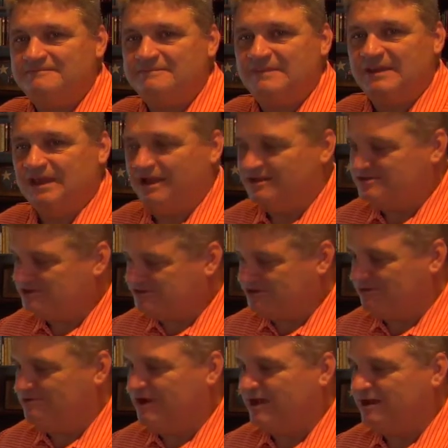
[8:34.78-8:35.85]
God says,
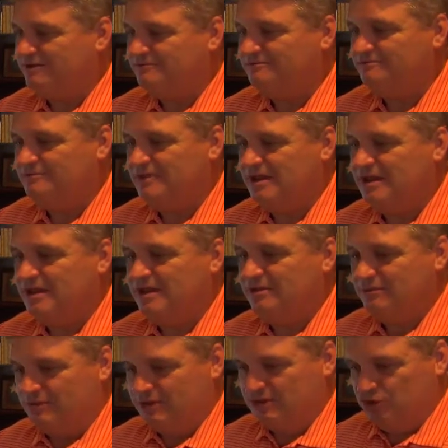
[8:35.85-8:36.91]
okay,
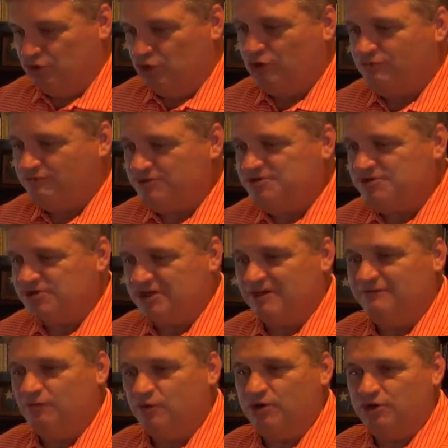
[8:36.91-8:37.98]
well, then you'll
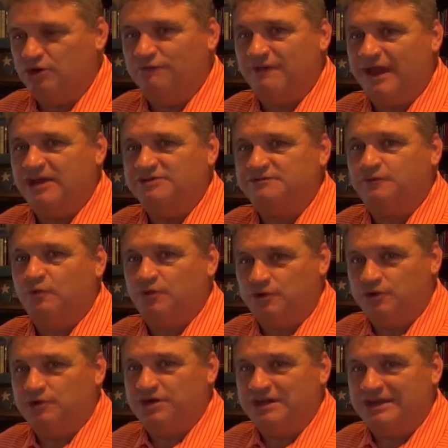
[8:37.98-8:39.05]
receive what you've asked for.
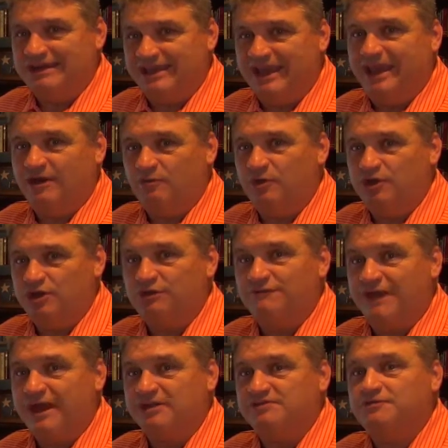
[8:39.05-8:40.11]
You're going to get what you've
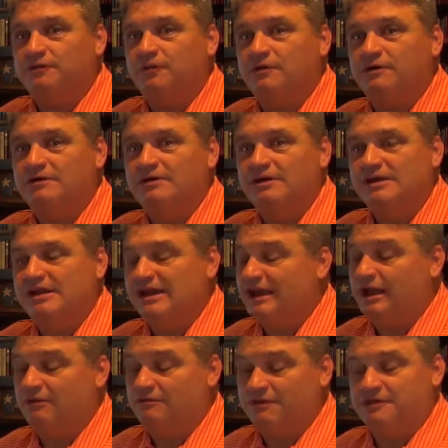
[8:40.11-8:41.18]
asked for, and I
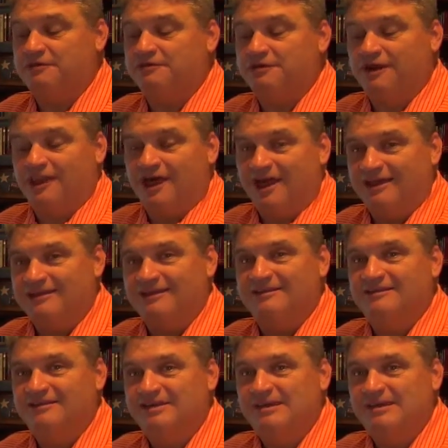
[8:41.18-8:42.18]
don't think you're going to like it.